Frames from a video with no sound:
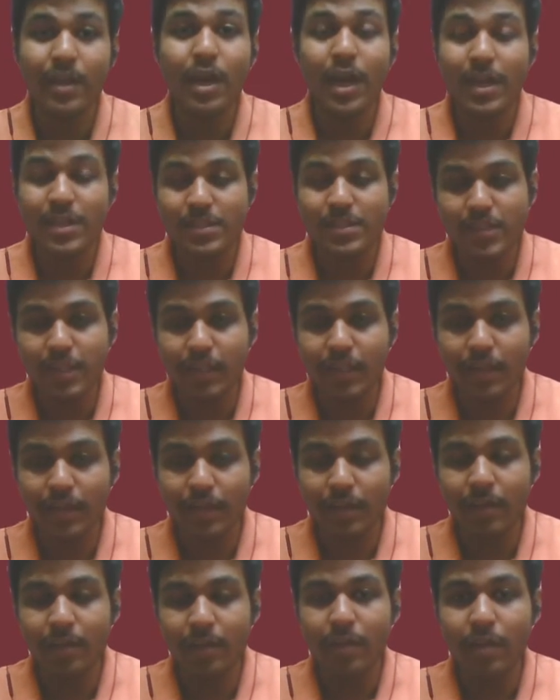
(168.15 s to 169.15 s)
And
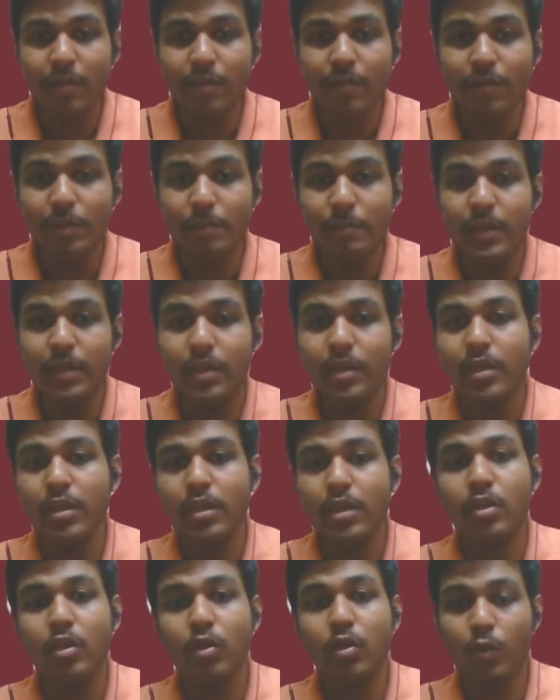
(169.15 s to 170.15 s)
second will be
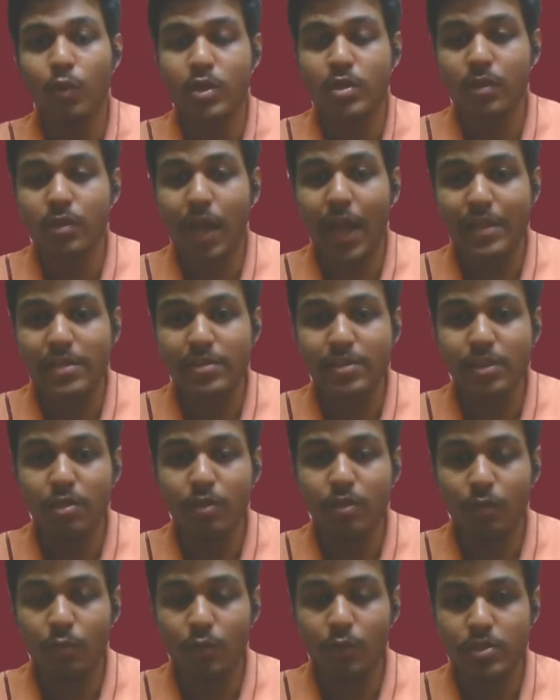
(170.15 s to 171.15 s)
the answer to
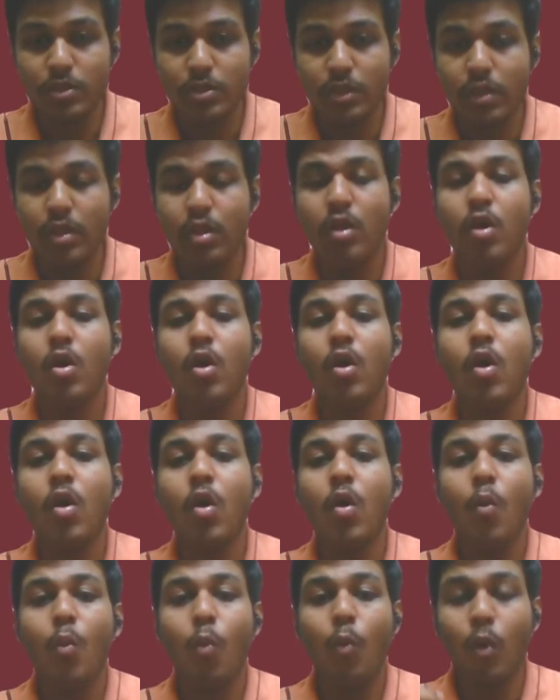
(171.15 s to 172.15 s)
the question,
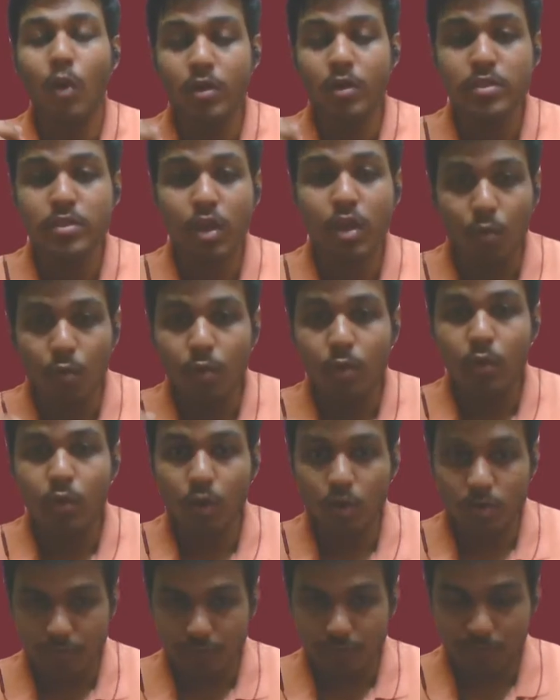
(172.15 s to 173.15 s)
what is the root
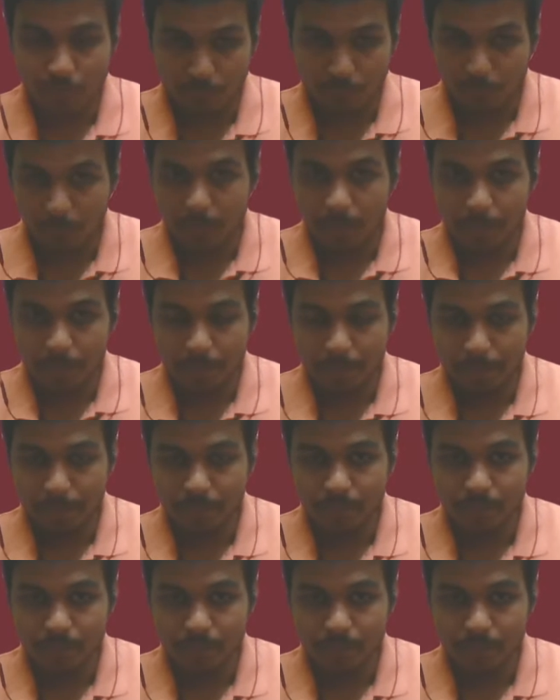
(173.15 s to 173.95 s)
cause of the problem?